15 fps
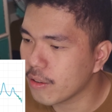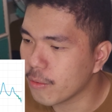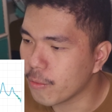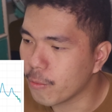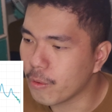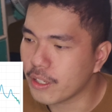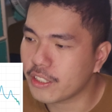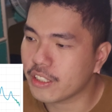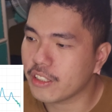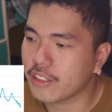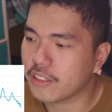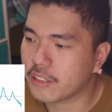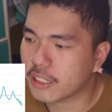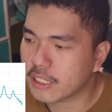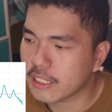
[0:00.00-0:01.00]
which
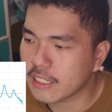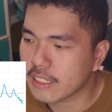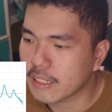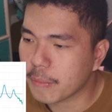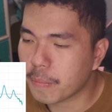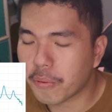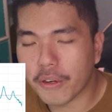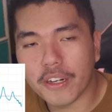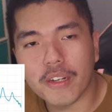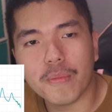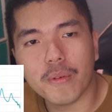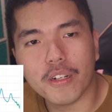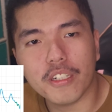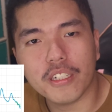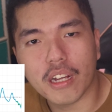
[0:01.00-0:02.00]
is pretty
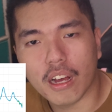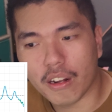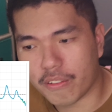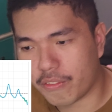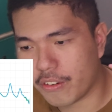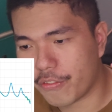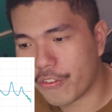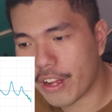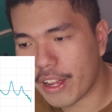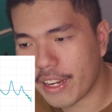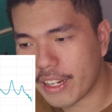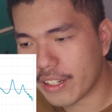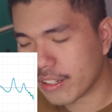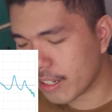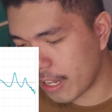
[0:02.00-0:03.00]
much
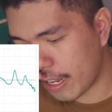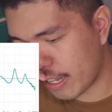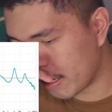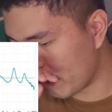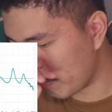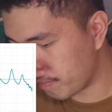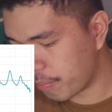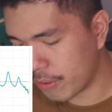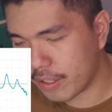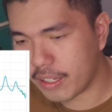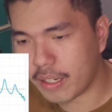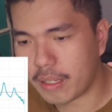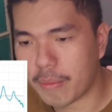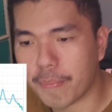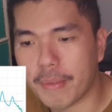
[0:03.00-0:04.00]
unrefined and
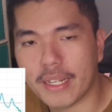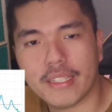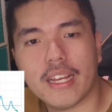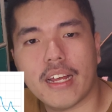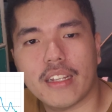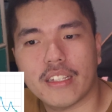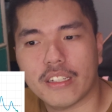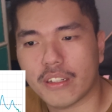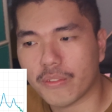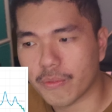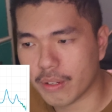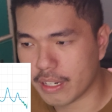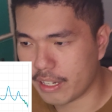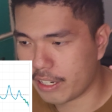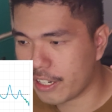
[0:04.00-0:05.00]
pretty metallic
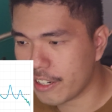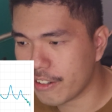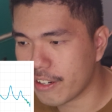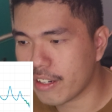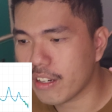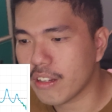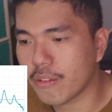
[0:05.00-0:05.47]
when I hear it,